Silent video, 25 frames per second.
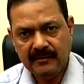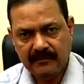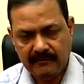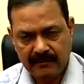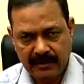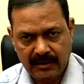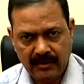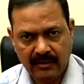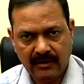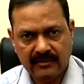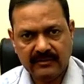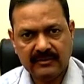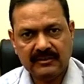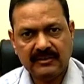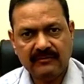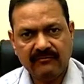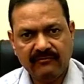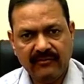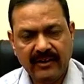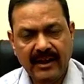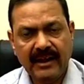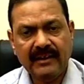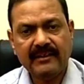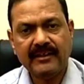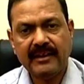because of the
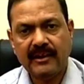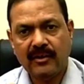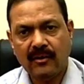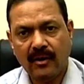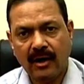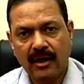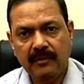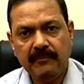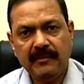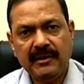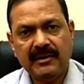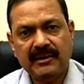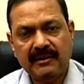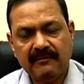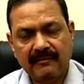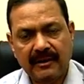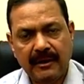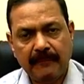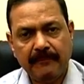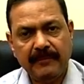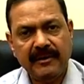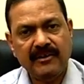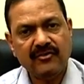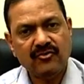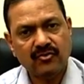fact the economic
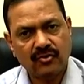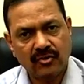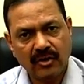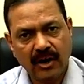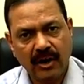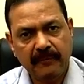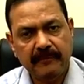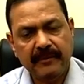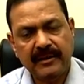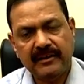development should not